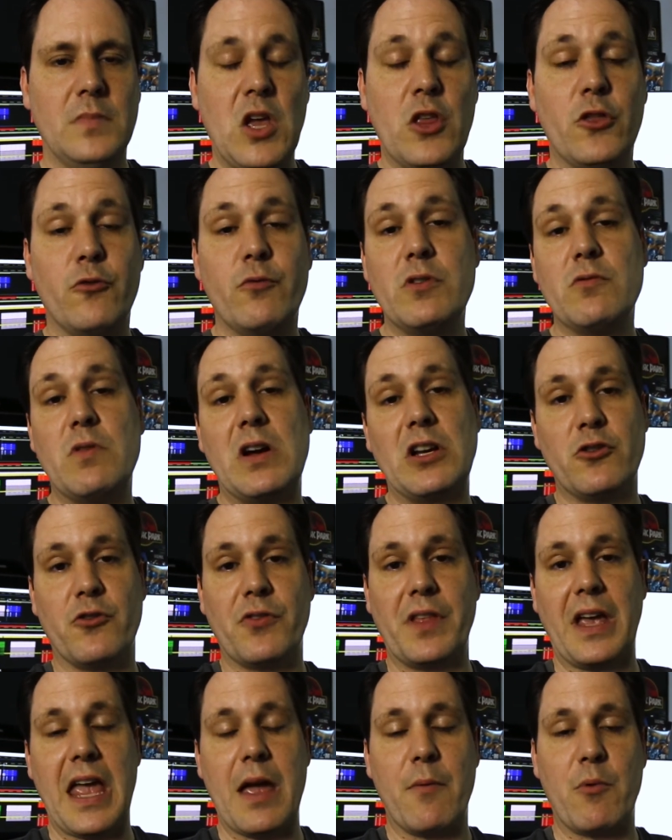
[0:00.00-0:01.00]
The reason why I
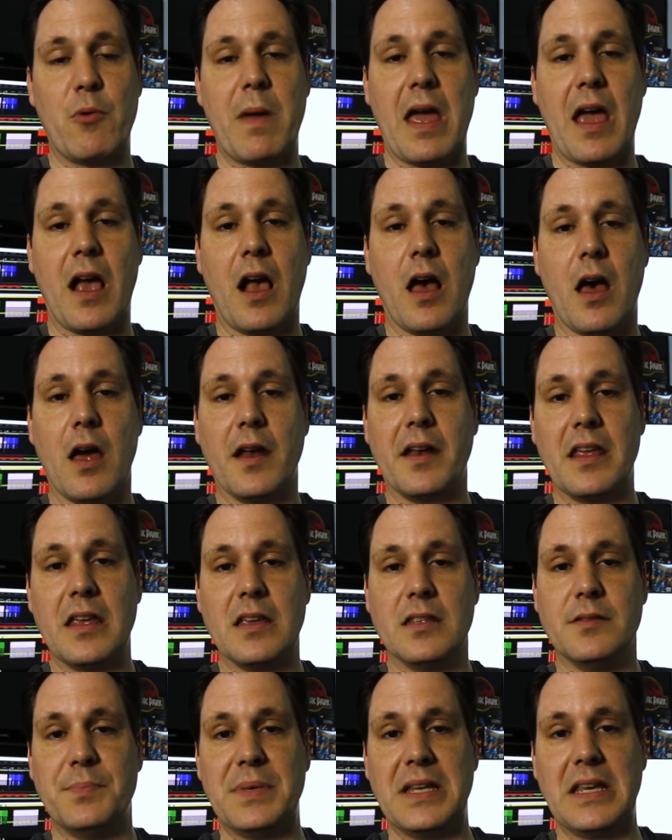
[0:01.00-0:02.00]
turned the camera back on
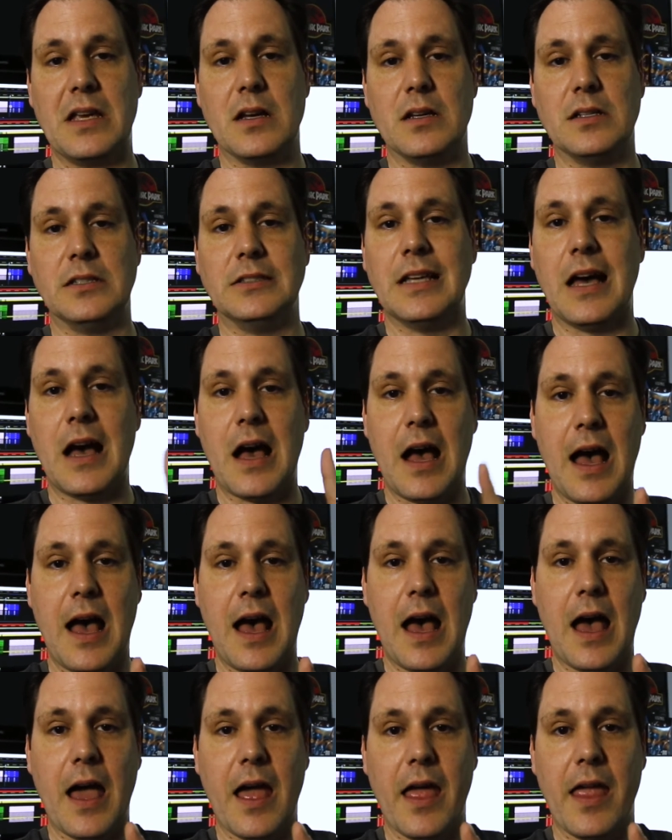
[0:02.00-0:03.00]
is because
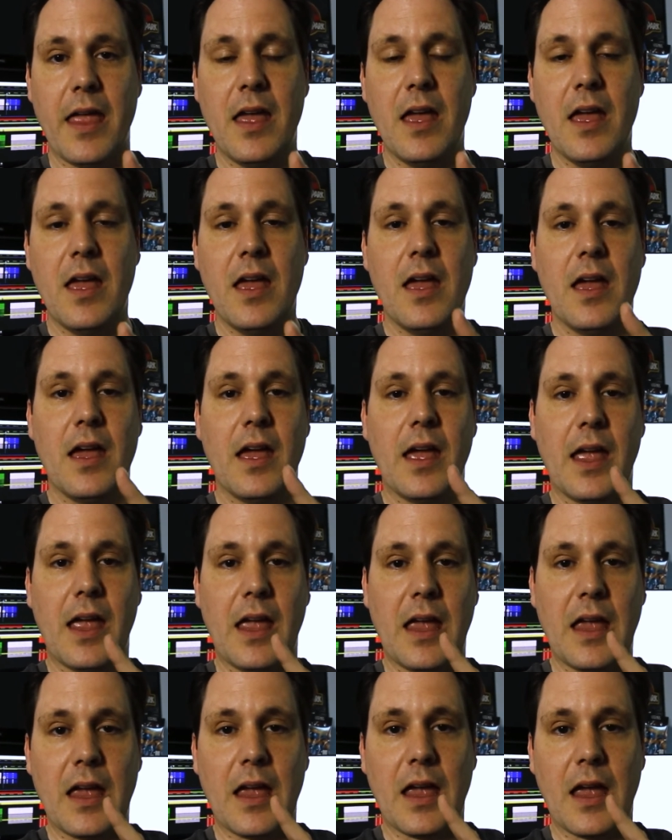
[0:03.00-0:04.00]
I
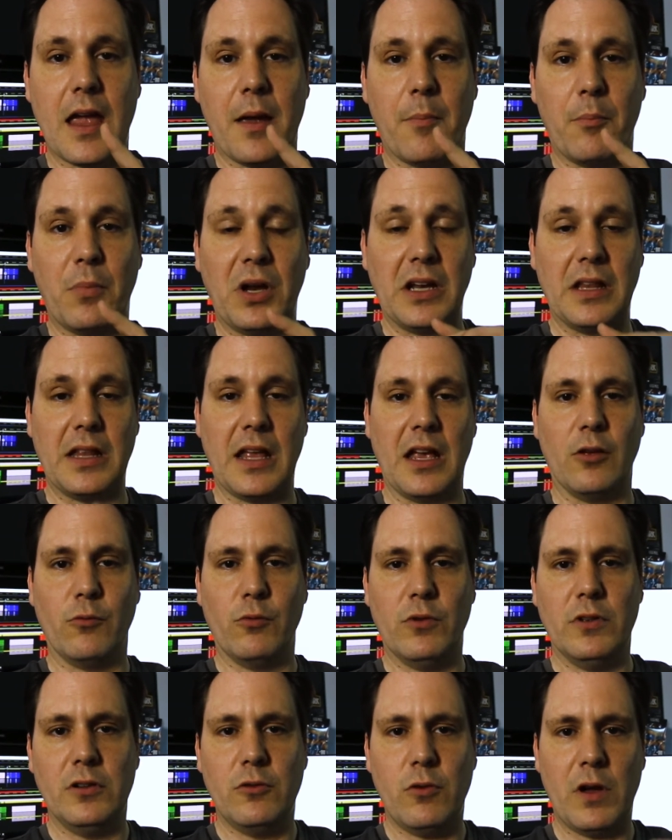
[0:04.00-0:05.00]
am going to take a
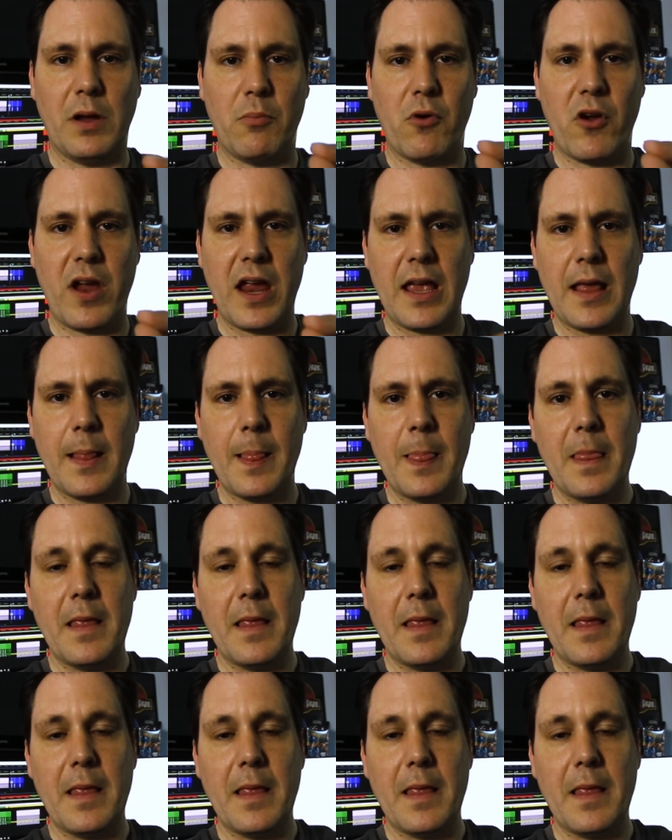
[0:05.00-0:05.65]
real quick break,